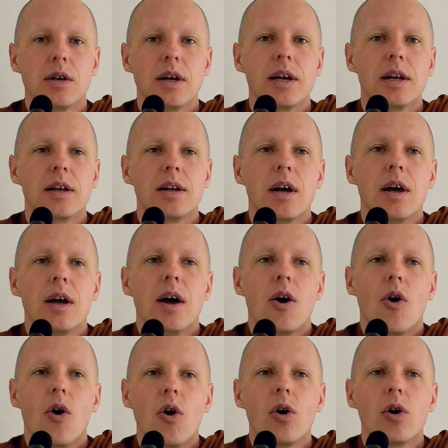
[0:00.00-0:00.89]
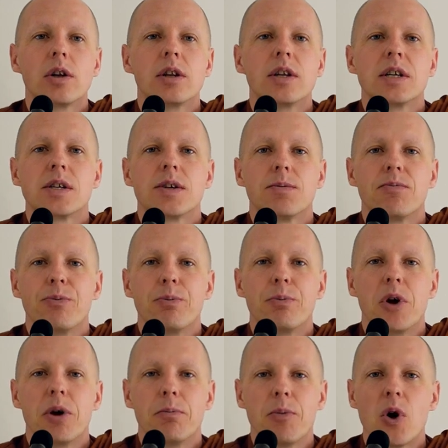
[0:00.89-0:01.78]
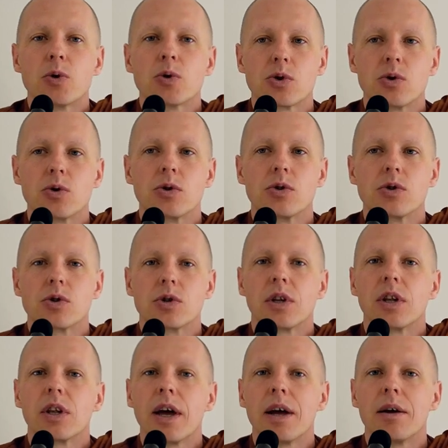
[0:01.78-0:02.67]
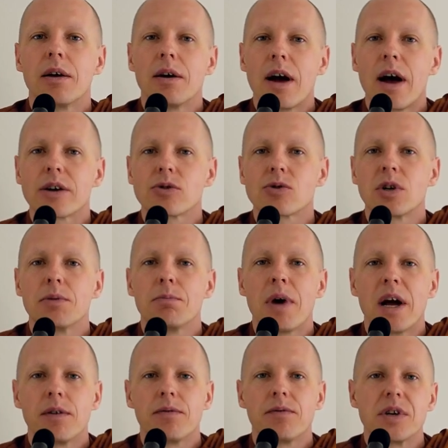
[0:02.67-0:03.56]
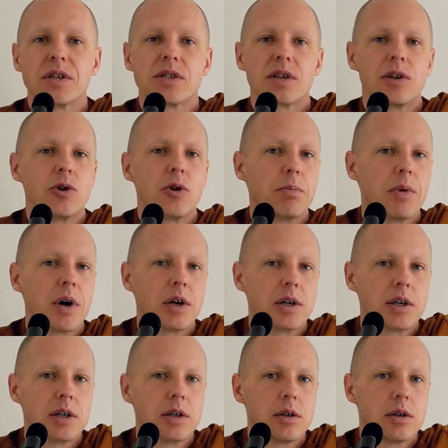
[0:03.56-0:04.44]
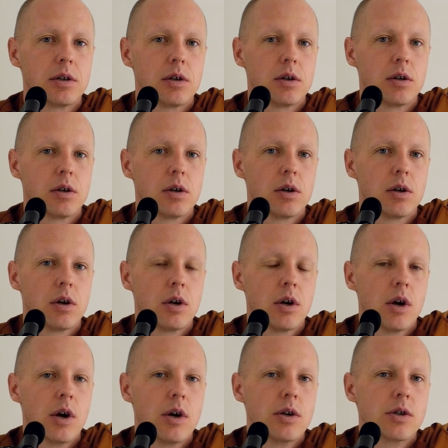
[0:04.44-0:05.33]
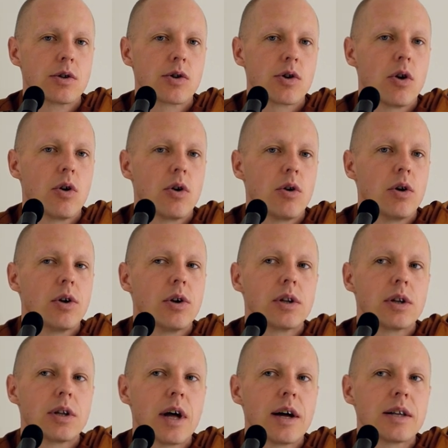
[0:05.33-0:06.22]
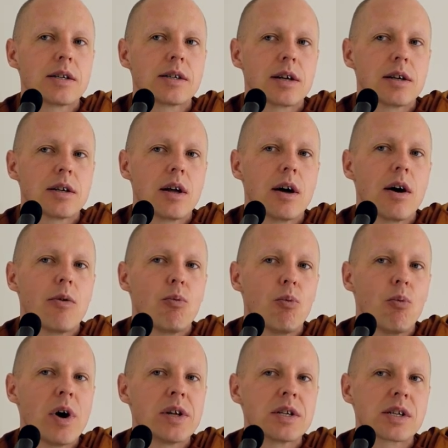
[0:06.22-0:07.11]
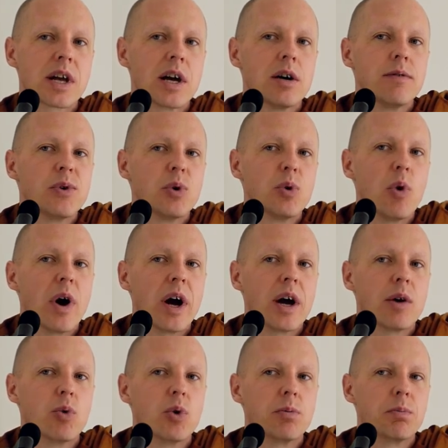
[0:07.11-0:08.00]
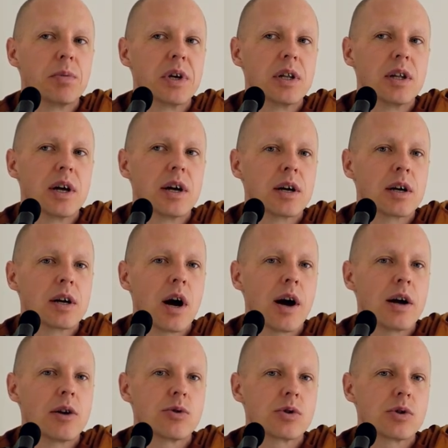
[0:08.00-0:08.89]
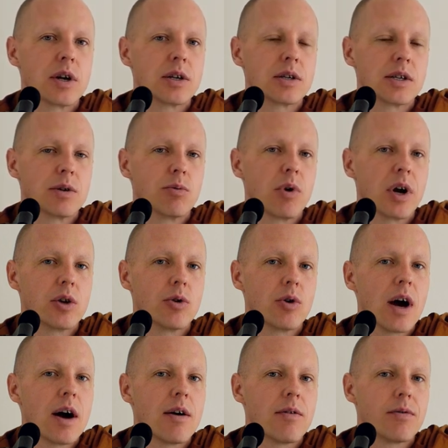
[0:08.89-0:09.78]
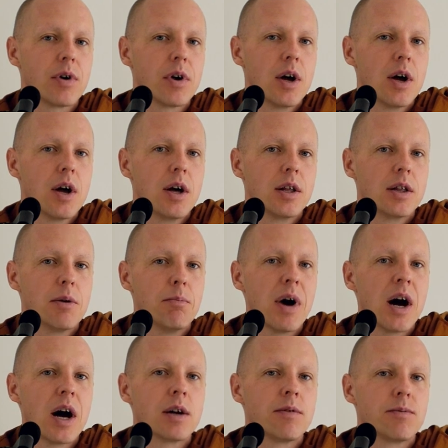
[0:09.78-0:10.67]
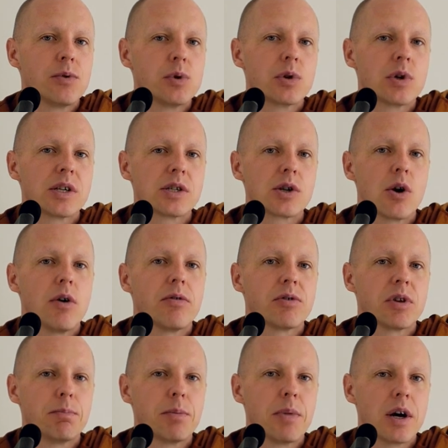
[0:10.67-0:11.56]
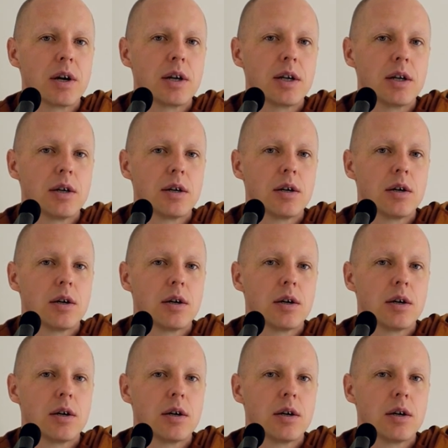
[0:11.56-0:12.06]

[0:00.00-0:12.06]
It all these emotions, they actually manifest in your body. So that's a, one skillful way would be the kayanusati, where you have the mindfulness of the body.